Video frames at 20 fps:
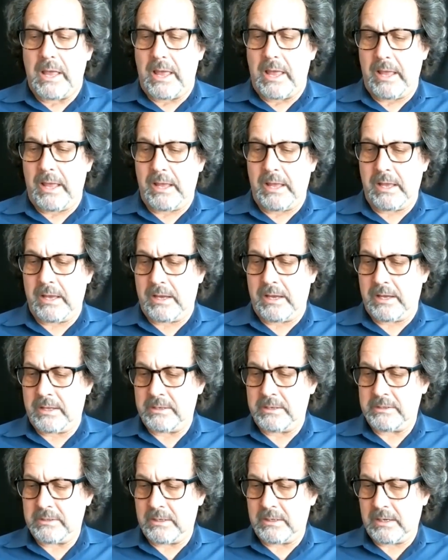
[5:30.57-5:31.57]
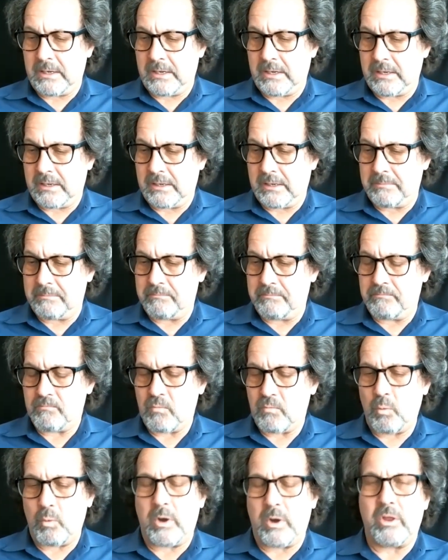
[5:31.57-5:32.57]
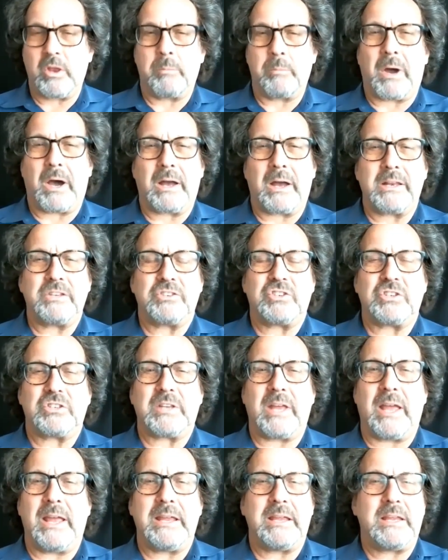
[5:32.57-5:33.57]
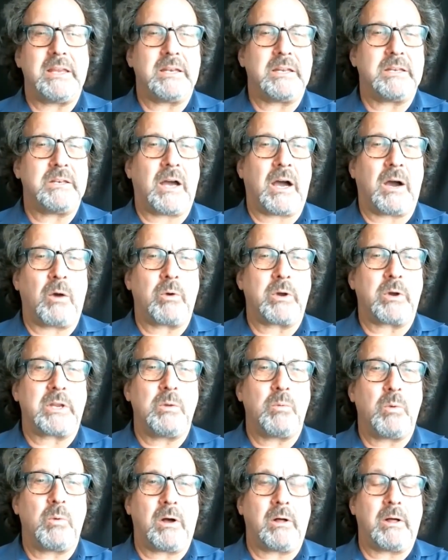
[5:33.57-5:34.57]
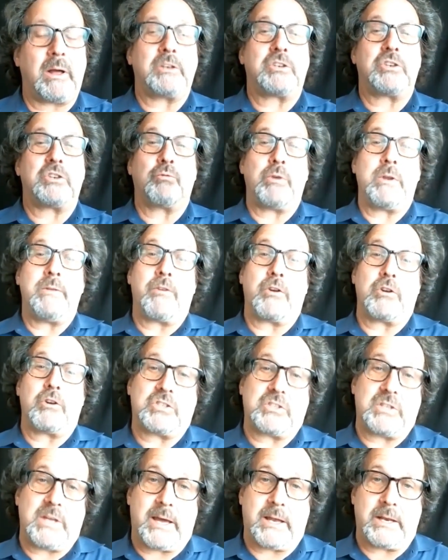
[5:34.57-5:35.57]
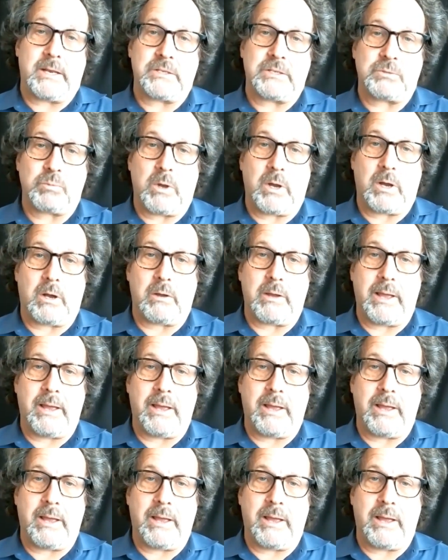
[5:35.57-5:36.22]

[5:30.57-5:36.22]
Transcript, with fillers: and um, where their body is just aching and not working well to reverse that as well.